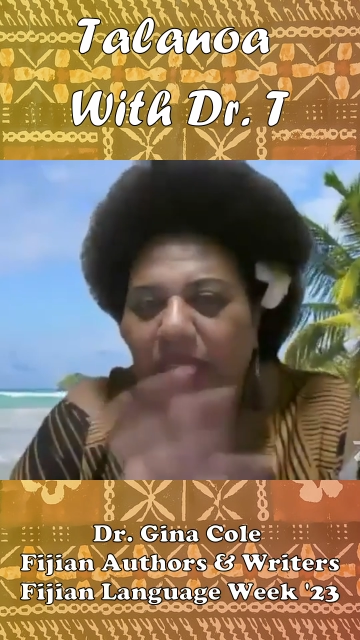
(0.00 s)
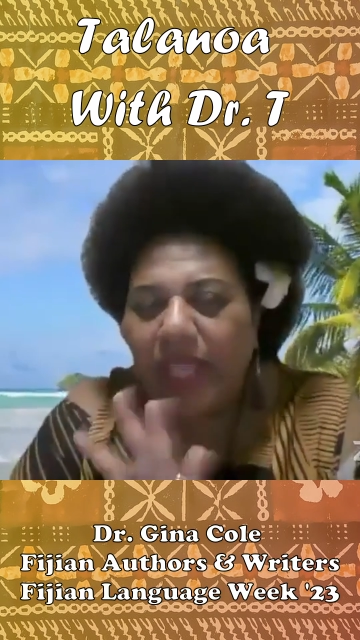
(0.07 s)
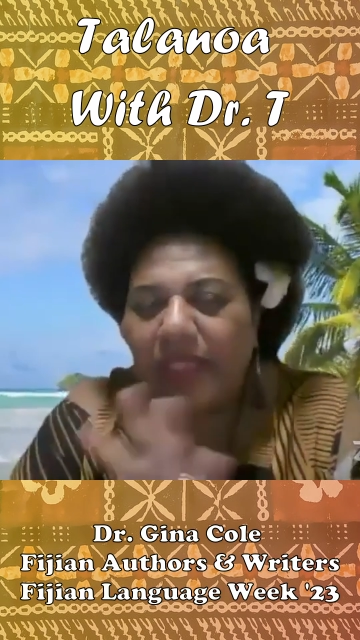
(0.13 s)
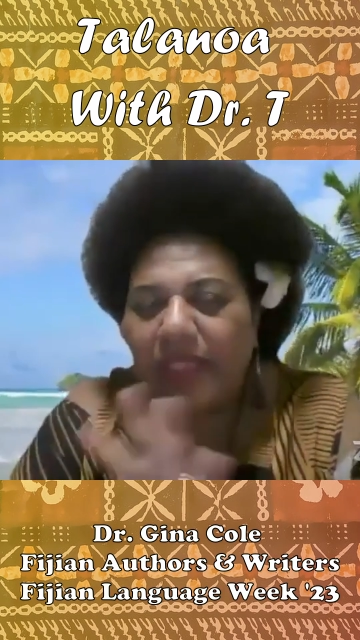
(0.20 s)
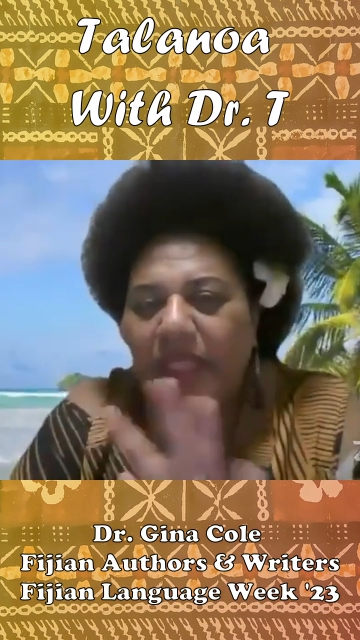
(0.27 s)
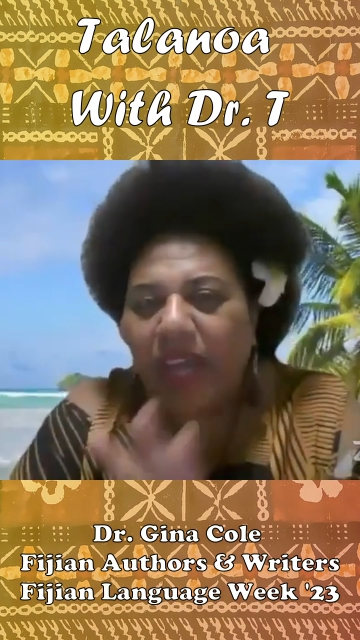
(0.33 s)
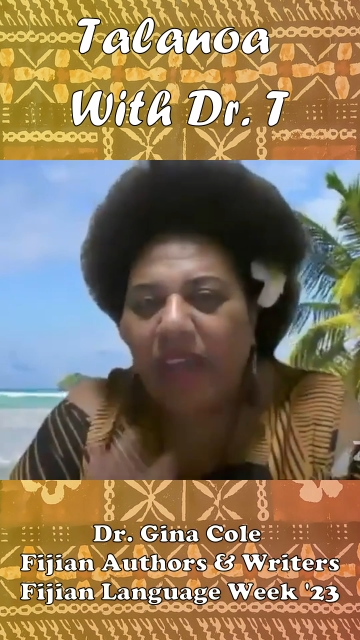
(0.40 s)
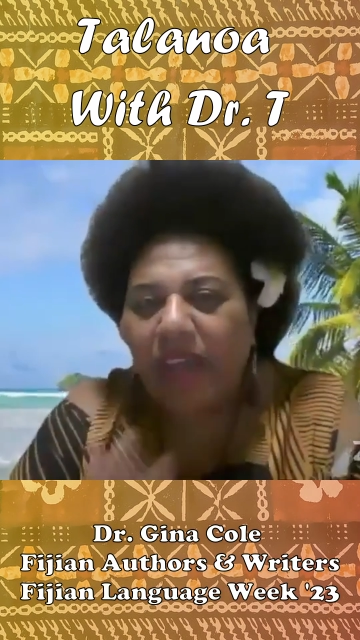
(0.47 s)
at the
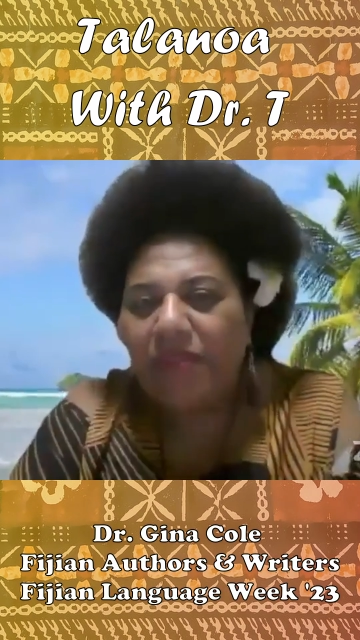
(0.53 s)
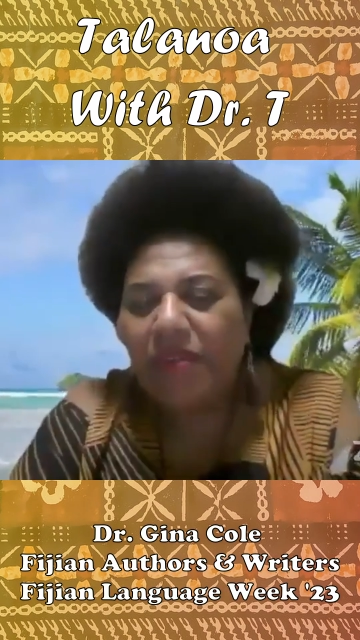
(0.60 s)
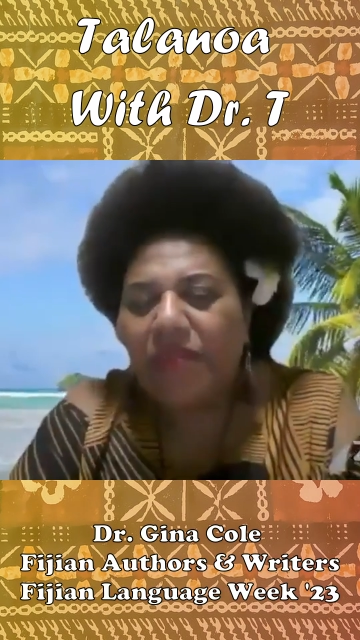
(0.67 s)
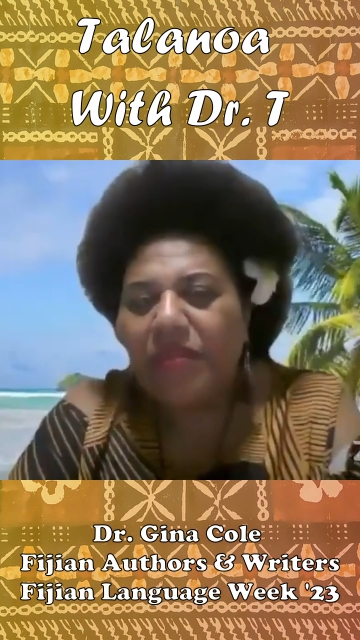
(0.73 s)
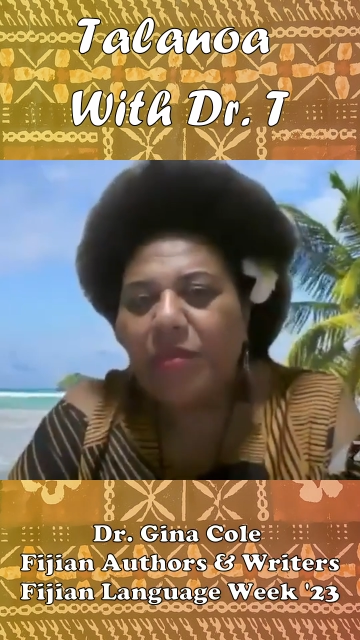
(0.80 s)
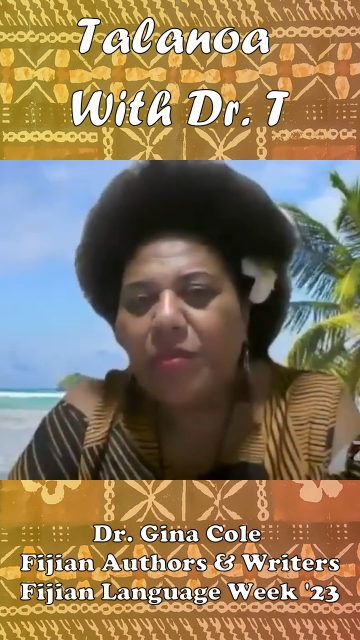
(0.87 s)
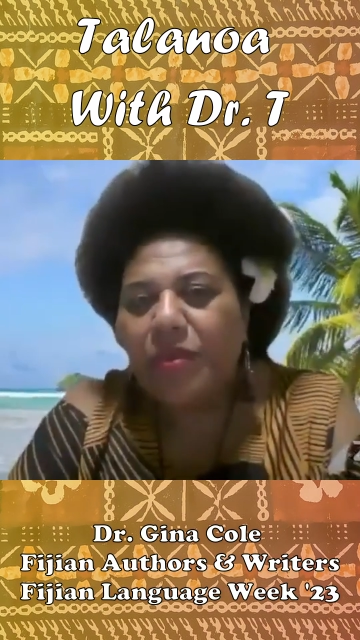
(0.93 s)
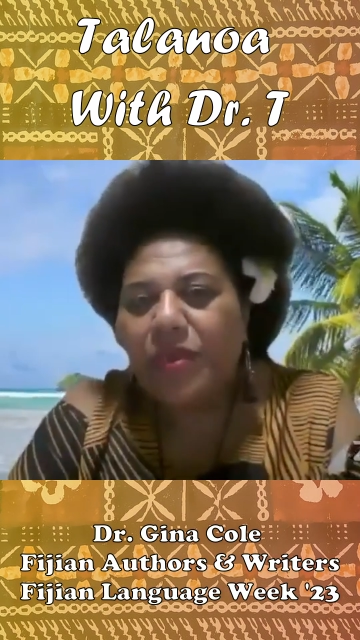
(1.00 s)
cover of
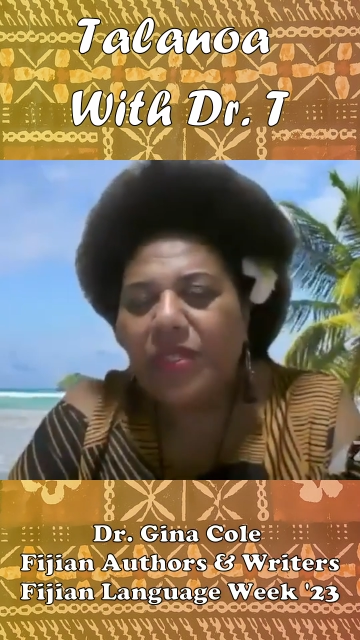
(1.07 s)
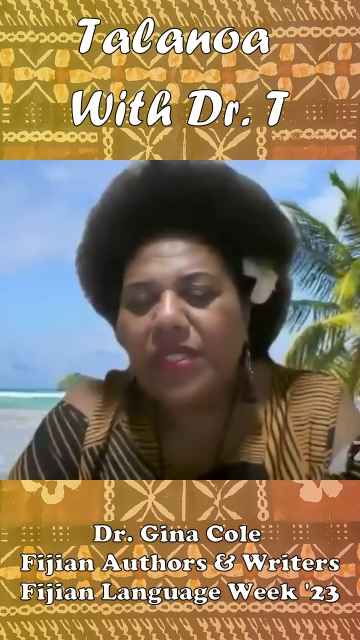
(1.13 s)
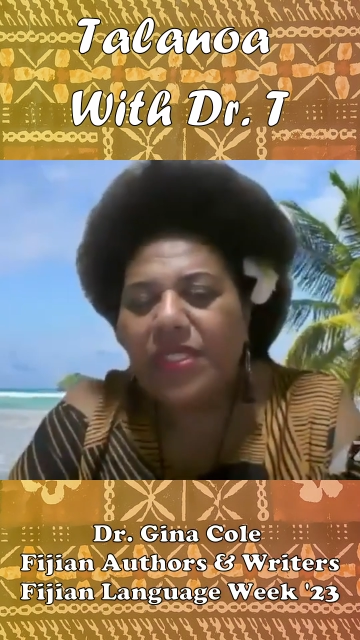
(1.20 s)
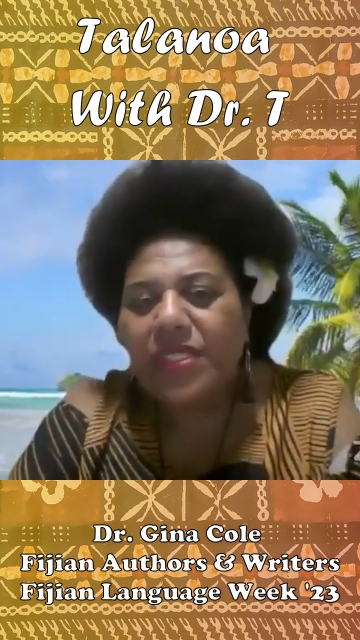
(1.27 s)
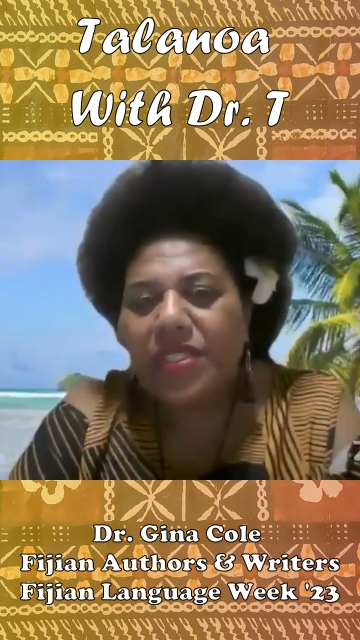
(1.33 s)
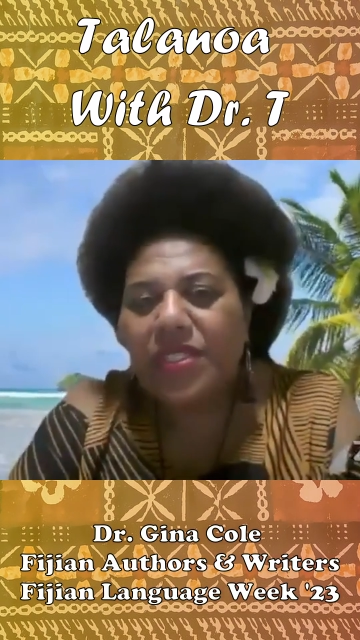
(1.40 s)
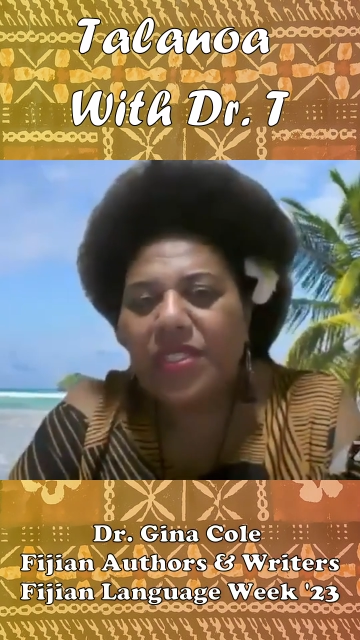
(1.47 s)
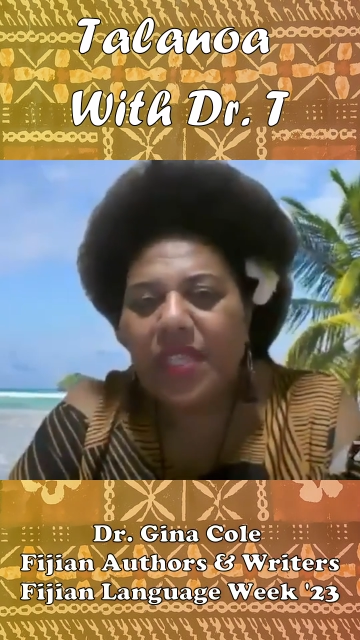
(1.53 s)
the books,
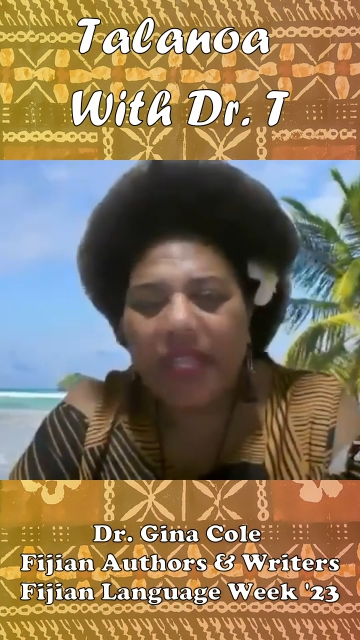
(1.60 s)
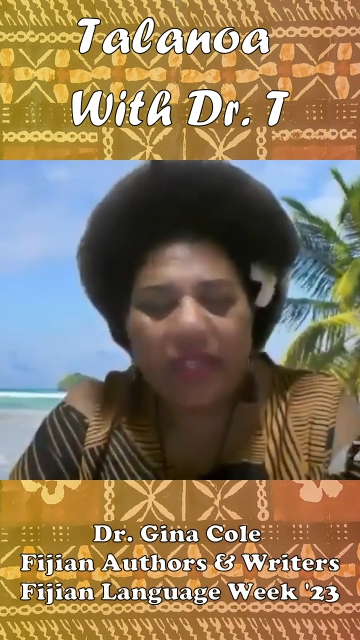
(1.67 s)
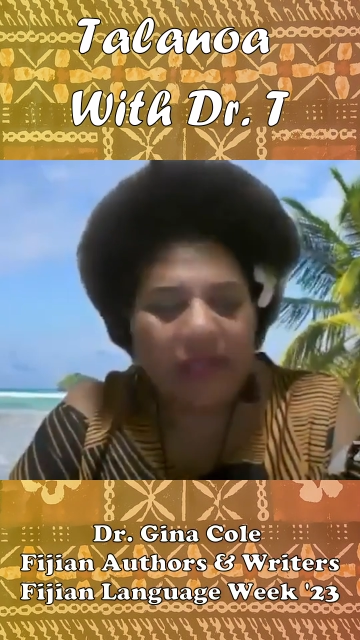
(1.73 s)
Gina.